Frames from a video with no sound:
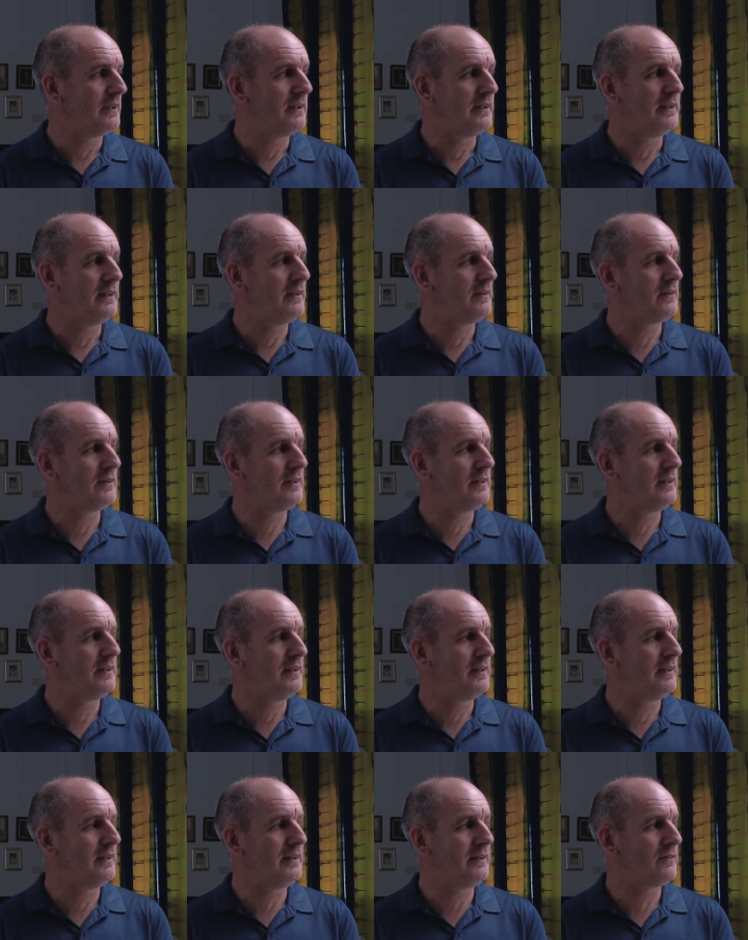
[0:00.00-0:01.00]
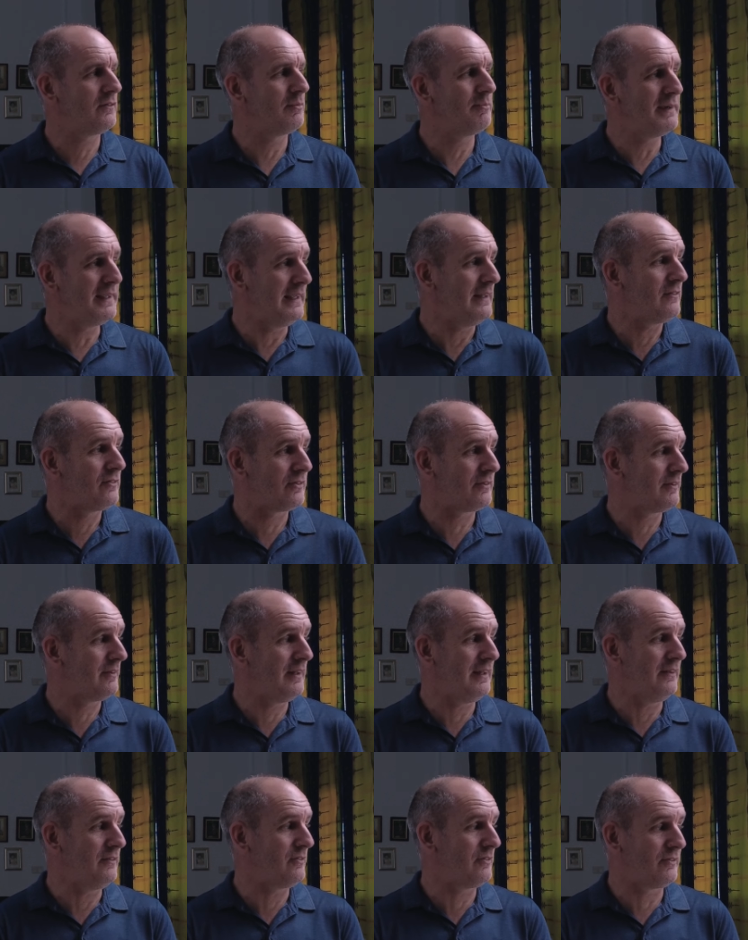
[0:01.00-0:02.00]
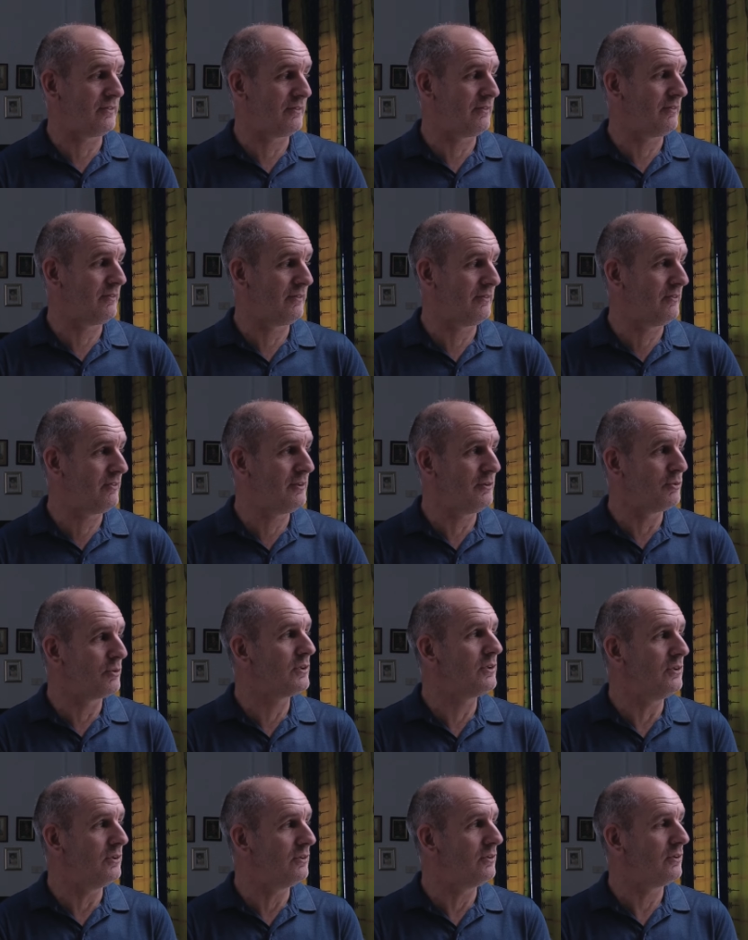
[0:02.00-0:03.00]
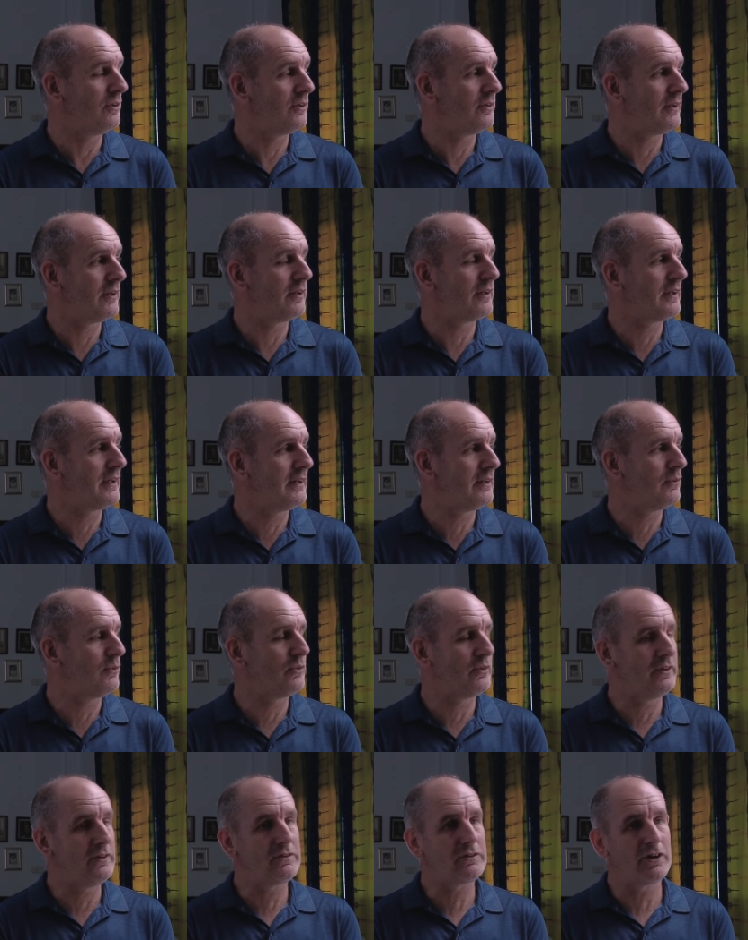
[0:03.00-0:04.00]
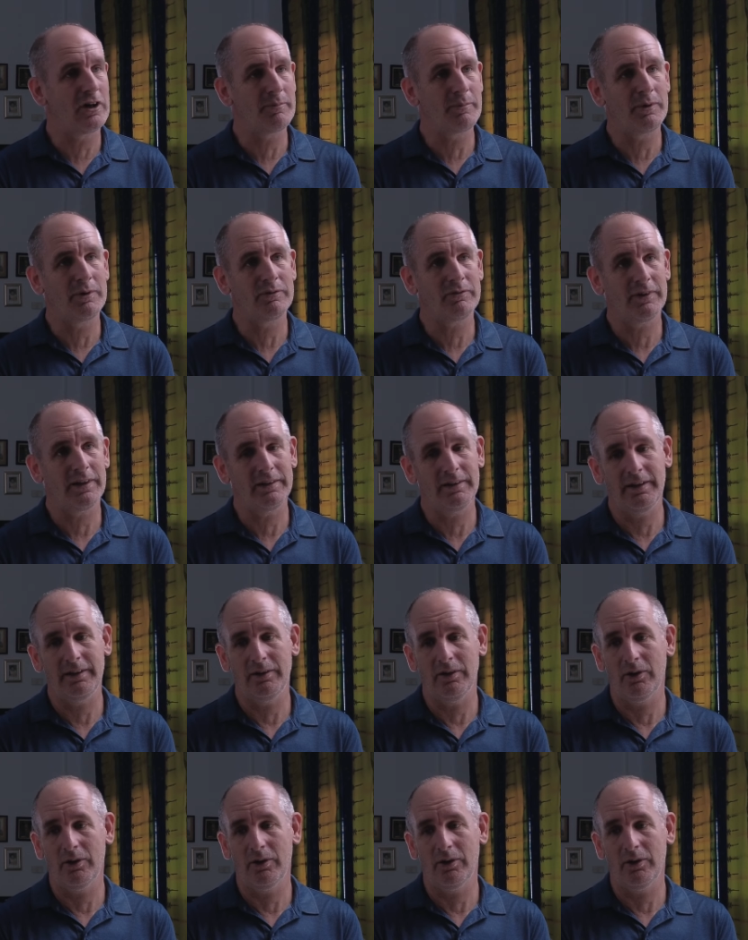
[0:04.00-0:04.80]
it, to me, it's it's still good that I get all this time off, and then